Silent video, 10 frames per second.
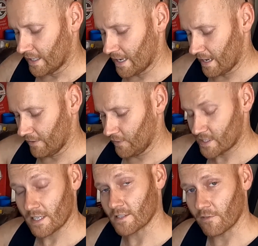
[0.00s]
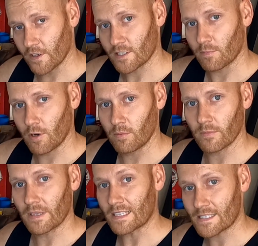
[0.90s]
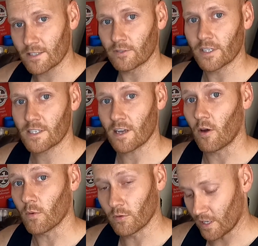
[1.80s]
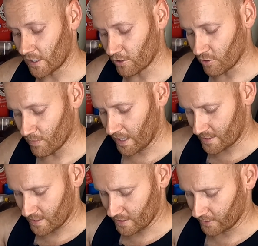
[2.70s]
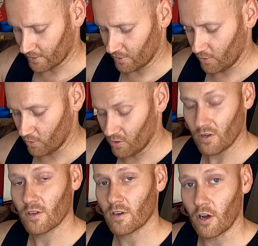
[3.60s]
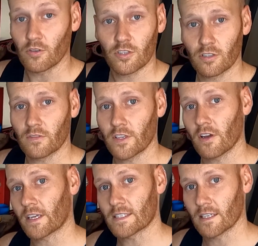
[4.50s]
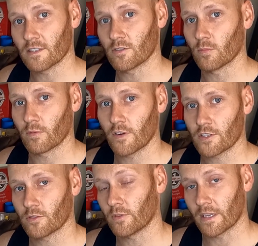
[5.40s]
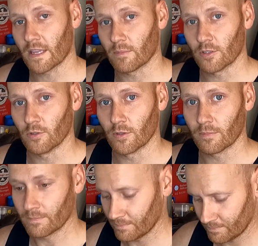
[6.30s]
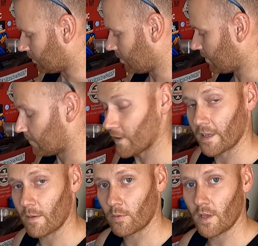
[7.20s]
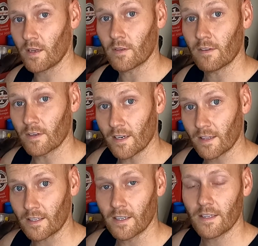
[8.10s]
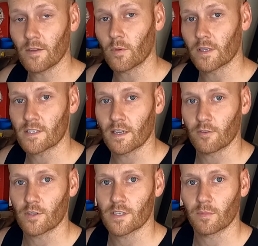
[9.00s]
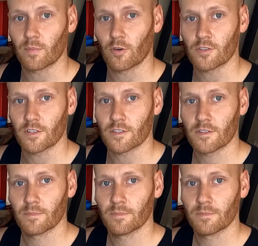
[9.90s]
Now if this doesn't fix the problem and it still leaks, I will need a new master cylinder, or alternatively I can send it to a professional and get them to do it. All right, fairly happy with that. Give it another clean, then we can start the reassembly process.